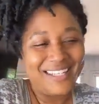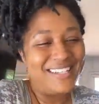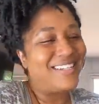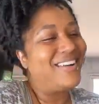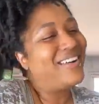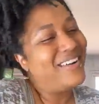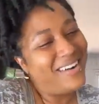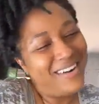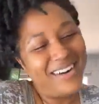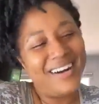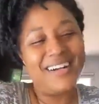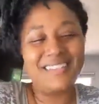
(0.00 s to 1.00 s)
It's just
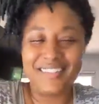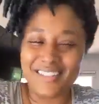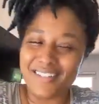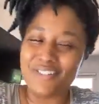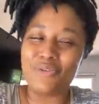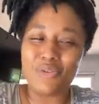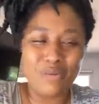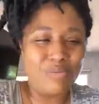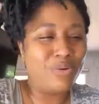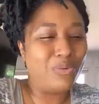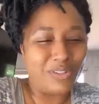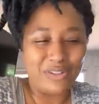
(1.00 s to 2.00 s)
hard to
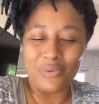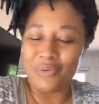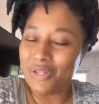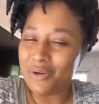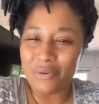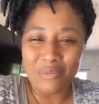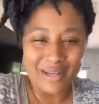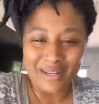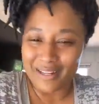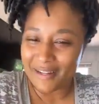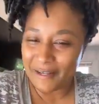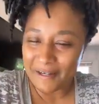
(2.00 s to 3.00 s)
dribble with your knee on my